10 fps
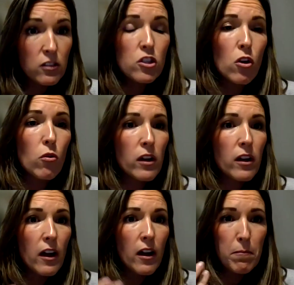So,
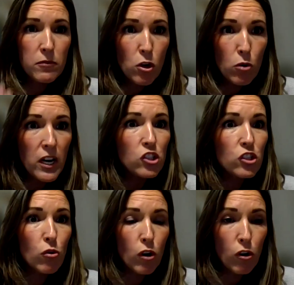and
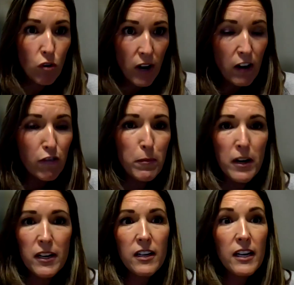donation or a grant of
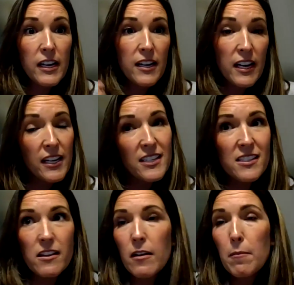money
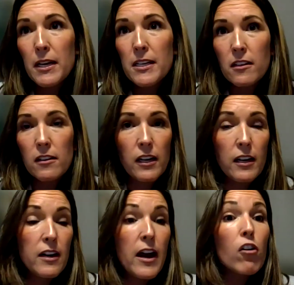is basically an
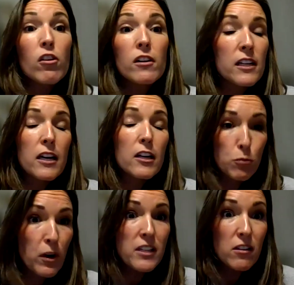inherently
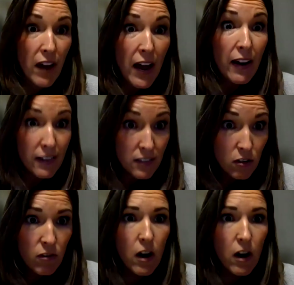expressive act,